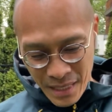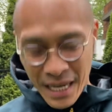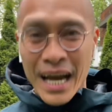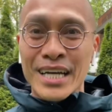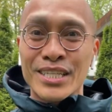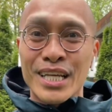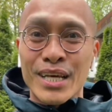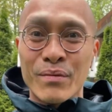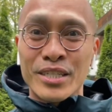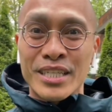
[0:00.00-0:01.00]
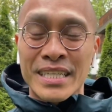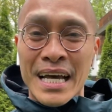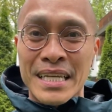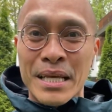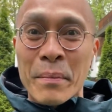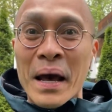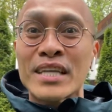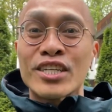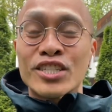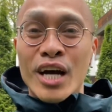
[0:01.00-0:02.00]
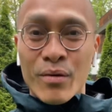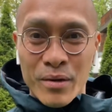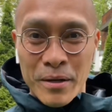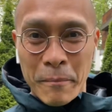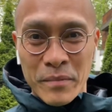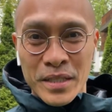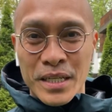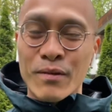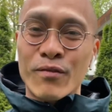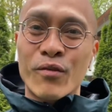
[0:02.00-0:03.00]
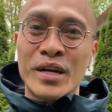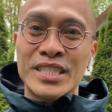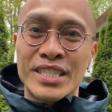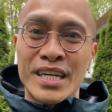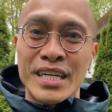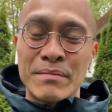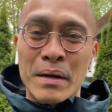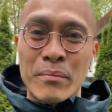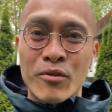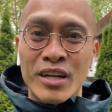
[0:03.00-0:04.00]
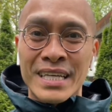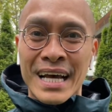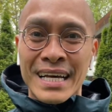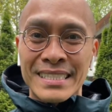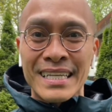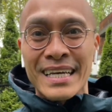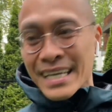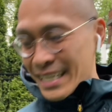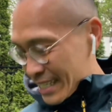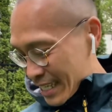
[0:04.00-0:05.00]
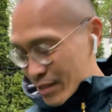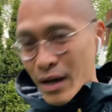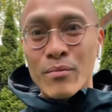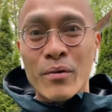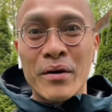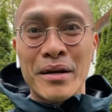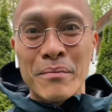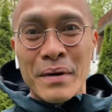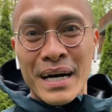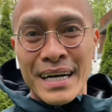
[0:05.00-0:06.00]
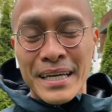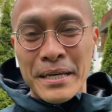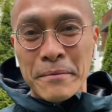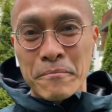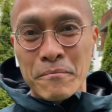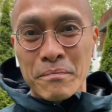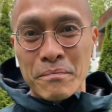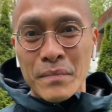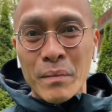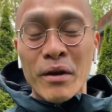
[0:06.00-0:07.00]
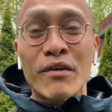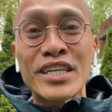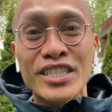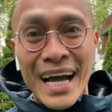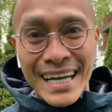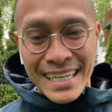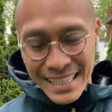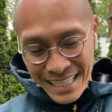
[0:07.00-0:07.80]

Actually, we just had a passing shower just before I started my broadcast. That's why I'm wearing my rain jacket.